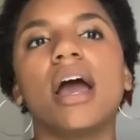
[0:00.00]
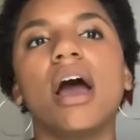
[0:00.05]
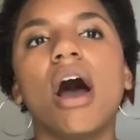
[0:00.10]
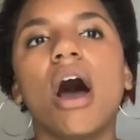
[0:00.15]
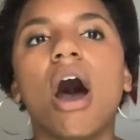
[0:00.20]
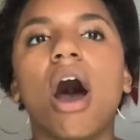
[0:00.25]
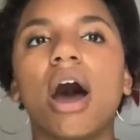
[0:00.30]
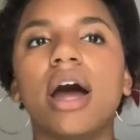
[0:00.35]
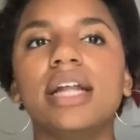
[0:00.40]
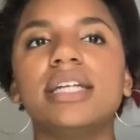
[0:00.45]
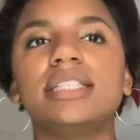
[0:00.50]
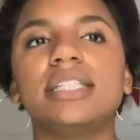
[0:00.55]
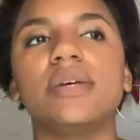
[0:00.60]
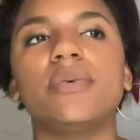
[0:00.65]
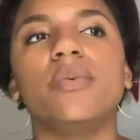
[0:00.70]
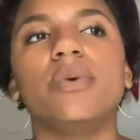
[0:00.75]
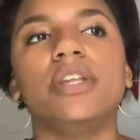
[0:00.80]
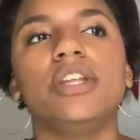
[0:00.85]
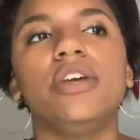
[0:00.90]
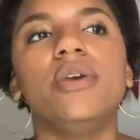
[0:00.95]
honestly,
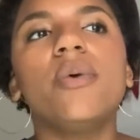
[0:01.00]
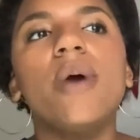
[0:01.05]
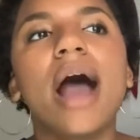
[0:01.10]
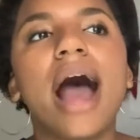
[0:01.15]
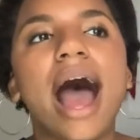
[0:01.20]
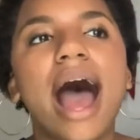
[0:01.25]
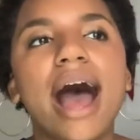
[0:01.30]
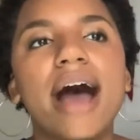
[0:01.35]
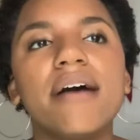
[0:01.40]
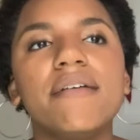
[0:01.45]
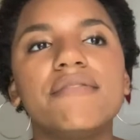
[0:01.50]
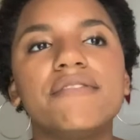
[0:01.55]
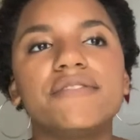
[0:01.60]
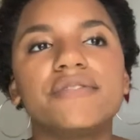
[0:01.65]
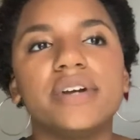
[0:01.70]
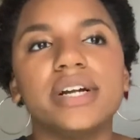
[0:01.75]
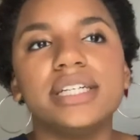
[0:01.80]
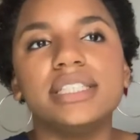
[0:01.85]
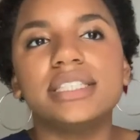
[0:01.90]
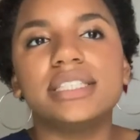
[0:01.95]
when you have
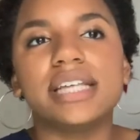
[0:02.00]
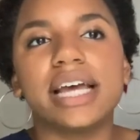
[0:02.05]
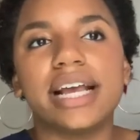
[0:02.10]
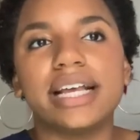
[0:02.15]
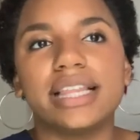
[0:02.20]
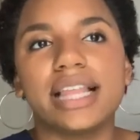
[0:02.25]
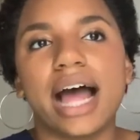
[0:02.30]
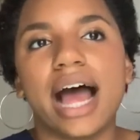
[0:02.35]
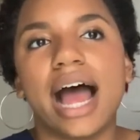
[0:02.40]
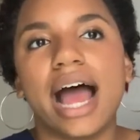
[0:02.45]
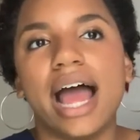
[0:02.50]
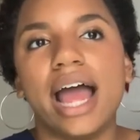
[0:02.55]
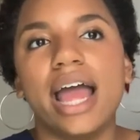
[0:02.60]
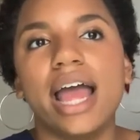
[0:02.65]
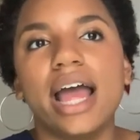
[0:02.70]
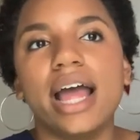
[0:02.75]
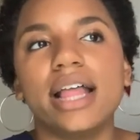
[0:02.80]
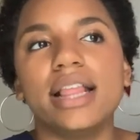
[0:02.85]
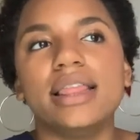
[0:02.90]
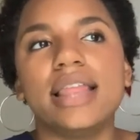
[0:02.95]
friends like that,
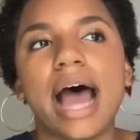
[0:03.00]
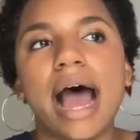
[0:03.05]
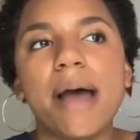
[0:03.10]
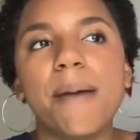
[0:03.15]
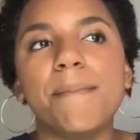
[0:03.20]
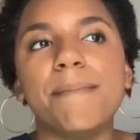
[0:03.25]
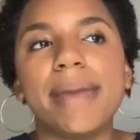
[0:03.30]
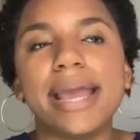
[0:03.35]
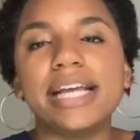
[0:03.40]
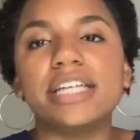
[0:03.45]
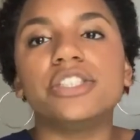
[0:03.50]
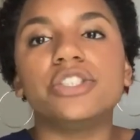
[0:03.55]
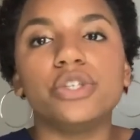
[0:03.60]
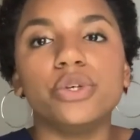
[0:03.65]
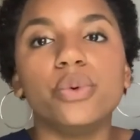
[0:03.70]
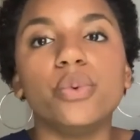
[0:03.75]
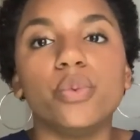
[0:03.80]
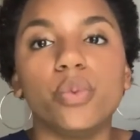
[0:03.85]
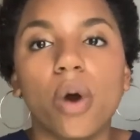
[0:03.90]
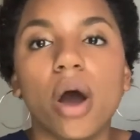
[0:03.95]
that makes
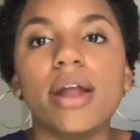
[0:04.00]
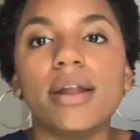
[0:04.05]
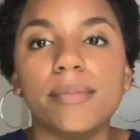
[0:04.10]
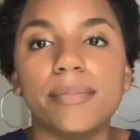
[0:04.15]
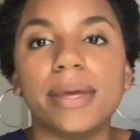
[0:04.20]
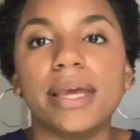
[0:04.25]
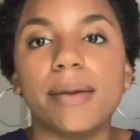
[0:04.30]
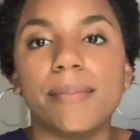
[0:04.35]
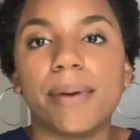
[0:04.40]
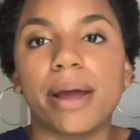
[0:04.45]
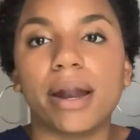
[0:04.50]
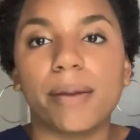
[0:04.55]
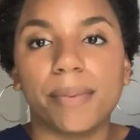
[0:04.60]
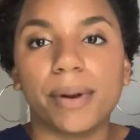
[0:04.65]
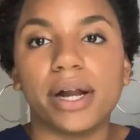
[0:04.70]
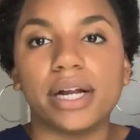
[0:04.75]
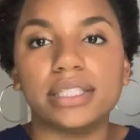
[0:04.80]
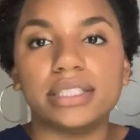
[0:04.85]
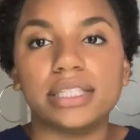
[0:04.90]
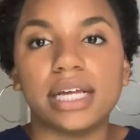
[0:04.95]
you want to be a better
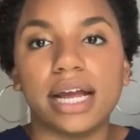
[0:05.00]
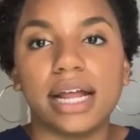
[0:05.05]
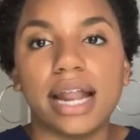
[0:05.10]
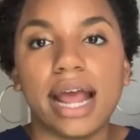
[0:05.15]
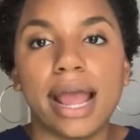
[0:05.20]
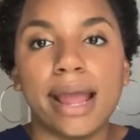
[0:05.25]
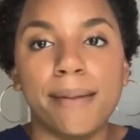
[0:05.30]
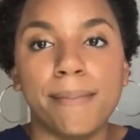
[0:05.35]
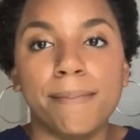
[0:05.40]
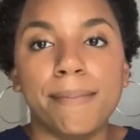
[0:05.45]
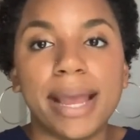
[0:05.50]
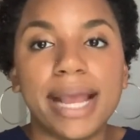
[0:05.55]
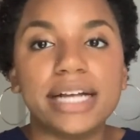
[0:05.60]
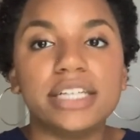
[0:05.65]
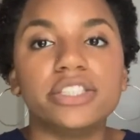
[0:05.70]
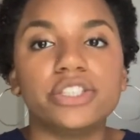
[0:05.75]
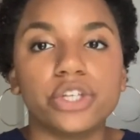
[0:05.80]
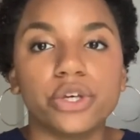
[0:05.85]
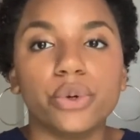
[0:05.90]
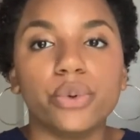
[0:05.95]
person. It
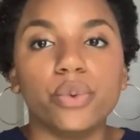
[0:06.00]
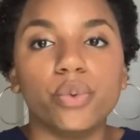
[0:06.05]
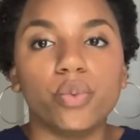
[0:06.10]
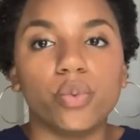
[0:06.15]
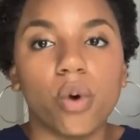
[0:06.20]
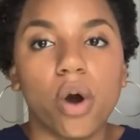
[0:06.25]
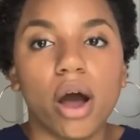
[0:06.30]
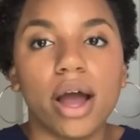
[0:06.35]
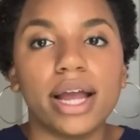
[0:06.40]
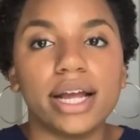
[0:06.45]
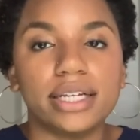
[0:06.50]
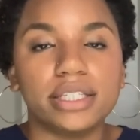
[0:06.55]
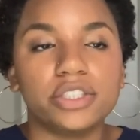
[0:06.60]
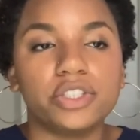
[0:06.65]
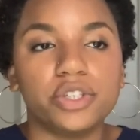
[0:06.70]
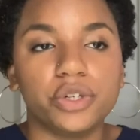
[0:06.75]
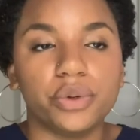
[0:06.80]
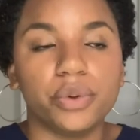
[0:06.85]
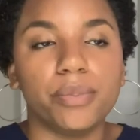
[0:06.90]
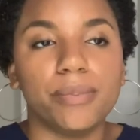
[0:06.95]
makes you want
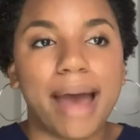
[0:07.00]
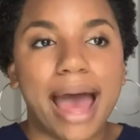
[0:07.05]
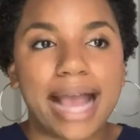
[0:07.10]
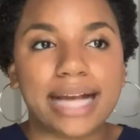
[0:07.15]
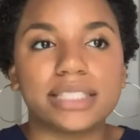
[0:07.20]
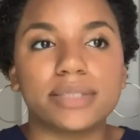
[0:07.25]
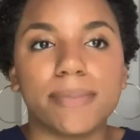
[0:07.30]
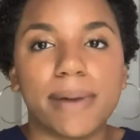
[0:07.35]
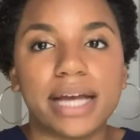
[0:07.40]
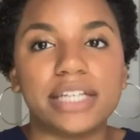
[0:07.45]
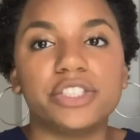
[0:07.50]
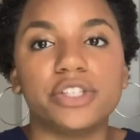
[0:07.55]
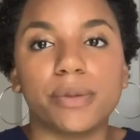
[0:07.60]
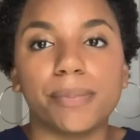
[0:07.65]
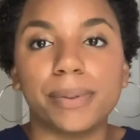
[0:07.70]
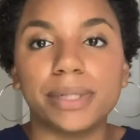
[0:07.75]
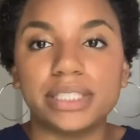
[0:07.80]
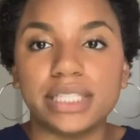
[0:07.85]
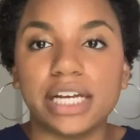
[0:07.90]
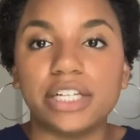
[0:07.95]
to maximize your
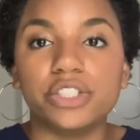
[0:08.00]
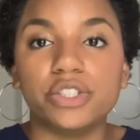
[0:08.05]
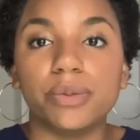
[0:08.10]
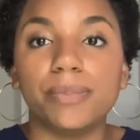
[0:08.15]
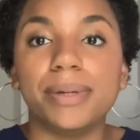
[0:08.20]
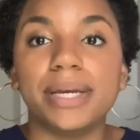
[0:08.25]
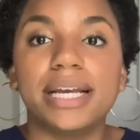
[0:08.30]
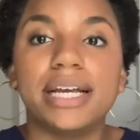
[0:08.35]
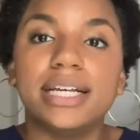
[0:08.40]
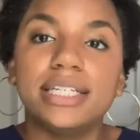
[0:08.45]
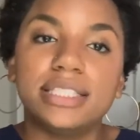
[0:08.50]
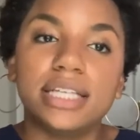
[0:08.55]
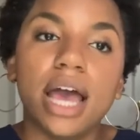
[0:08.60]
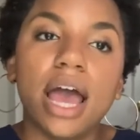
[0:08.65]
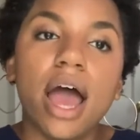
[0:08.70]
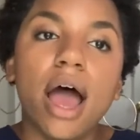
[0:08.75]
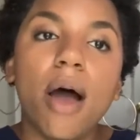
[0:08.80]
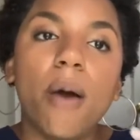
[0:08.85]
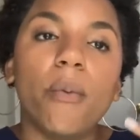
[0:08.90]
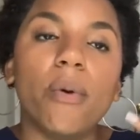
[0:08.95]
potential, because
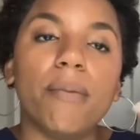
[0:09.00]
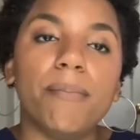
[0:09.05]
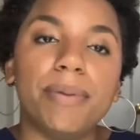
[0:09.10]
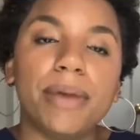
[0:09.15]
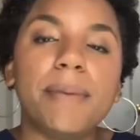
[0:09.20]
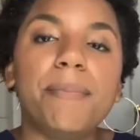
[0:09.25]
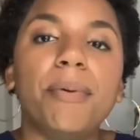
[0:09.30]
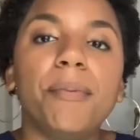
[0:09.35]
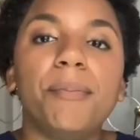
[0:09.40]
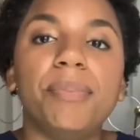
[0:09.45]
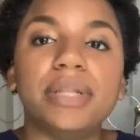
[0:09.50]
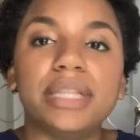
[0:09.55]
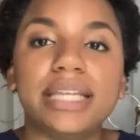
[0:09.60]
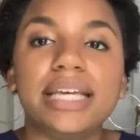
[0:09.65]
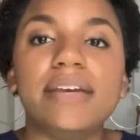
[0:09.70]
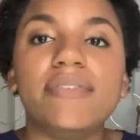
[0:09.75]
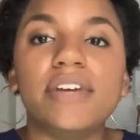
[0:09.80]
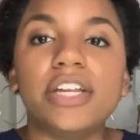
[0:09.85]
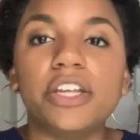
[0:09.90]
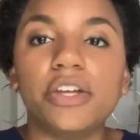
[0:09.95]
when people
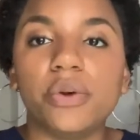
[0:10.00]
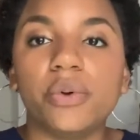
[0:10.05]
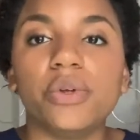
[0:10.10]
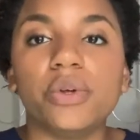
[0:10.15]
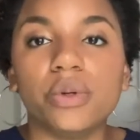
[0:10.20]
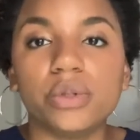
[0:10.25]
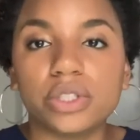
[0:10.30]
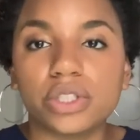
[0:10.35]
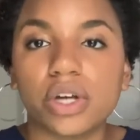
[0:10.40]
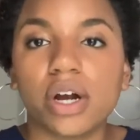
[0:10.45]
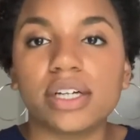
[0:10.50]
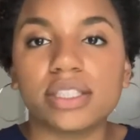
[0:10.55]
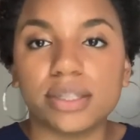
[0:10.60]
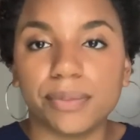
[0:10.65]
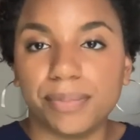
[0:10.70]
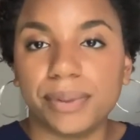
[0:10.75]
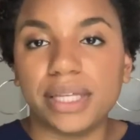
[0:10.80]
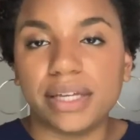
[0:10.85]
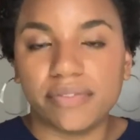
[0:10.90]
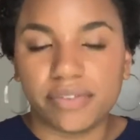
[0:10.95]
believe in you, you start to
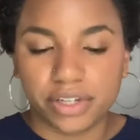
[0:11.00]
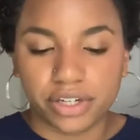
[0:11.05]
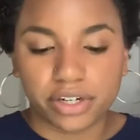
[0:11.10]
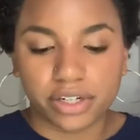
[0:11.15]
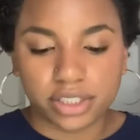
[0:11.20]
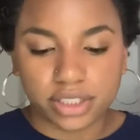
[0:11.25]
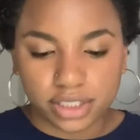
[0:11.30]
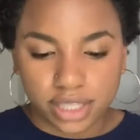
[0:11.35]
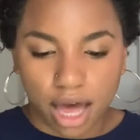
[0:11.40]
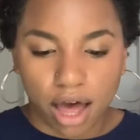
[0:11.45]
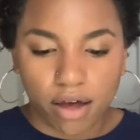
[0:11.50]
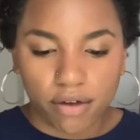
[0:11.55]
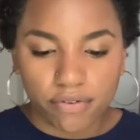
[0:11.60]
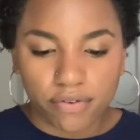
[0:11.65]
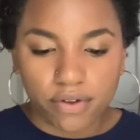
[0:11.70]
believe in yourself.